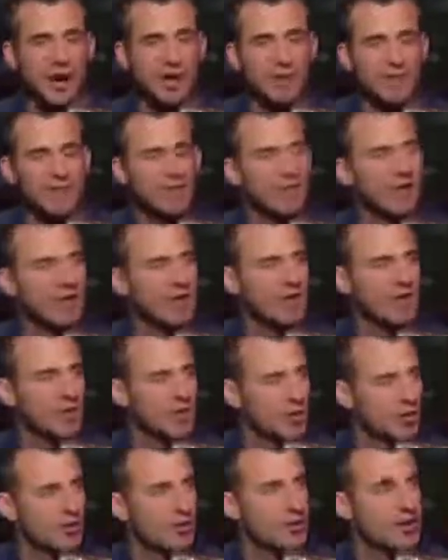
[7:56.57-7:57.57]
LeBron
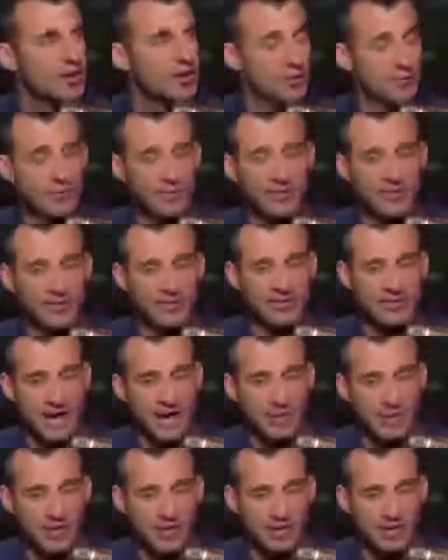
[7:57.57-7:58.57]
thoroughly and
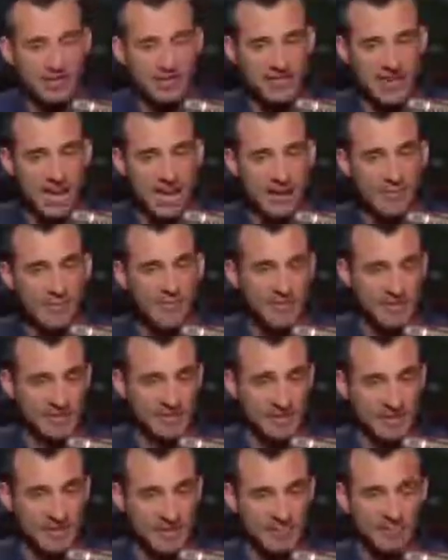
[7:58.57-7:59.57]
completely dominated this game
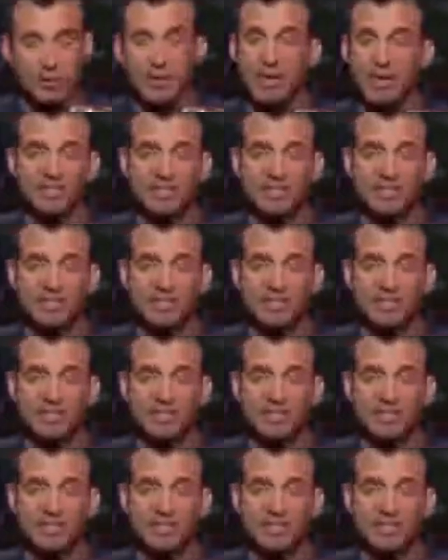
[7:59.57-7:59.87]
physically.